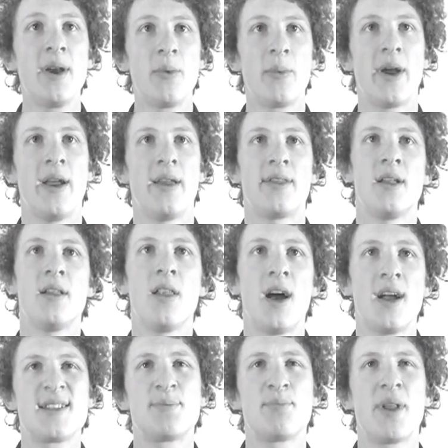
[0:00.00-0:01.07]
aware that
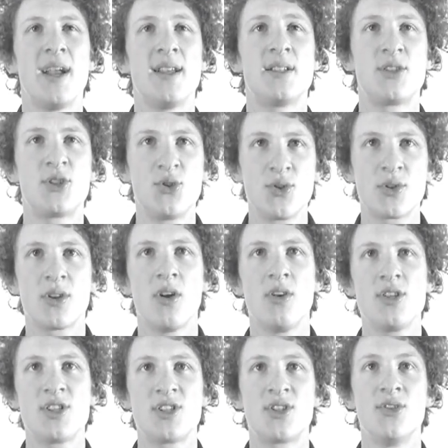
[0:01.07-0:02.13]
lights placed too
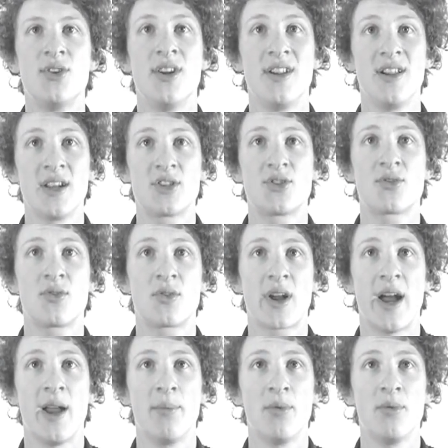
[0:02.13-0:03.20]
close to an electrical
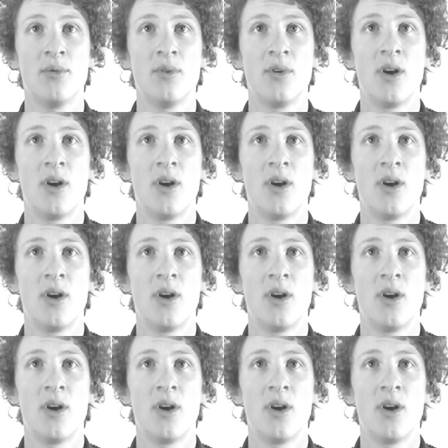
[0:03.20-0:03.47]
cable